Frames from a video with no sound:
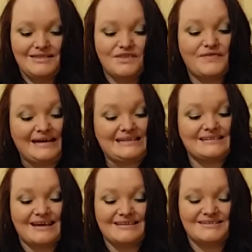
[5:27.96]
The
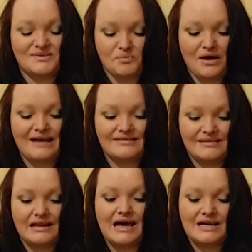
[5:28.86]
V6 is
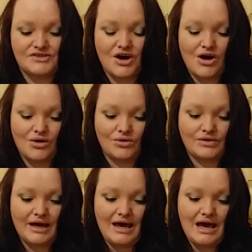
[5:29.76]
surprisingly light to hold
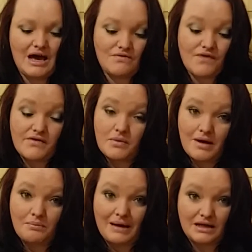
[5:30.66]
and very
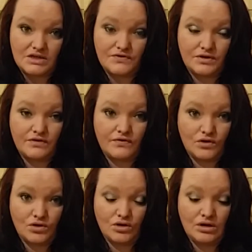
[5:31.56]
well balanced for the
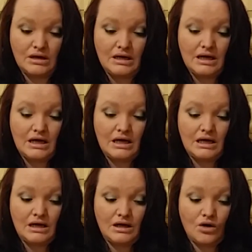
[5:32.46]
floor,
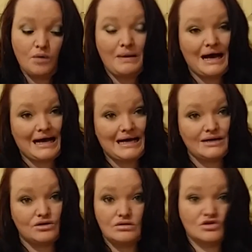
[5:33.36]
up high
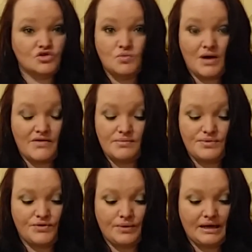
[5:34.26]
or somewhere in
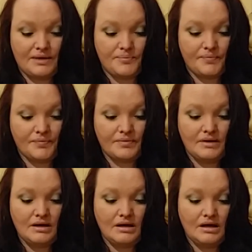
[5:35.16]
between.
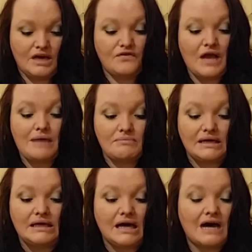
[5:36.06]
If, like
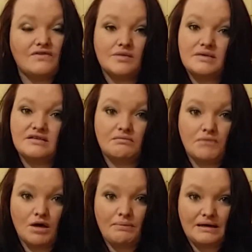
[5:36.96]
me, you have limited
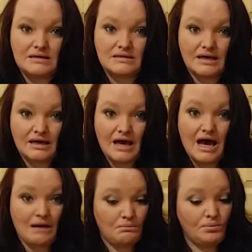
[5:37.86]
mobility
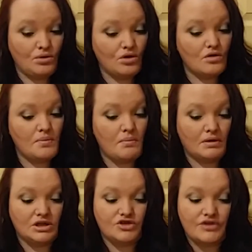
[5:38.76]
and poor upper
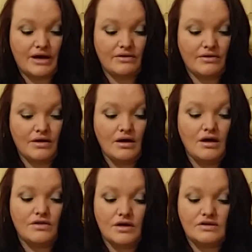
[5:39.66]
body strength,
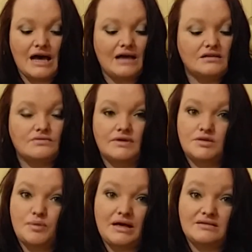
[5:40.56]
those hard to
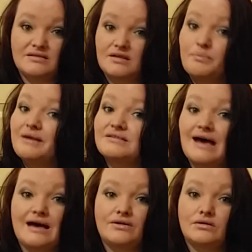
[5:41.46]
reach places are better
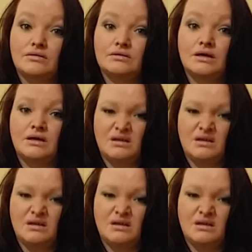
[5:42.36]
handled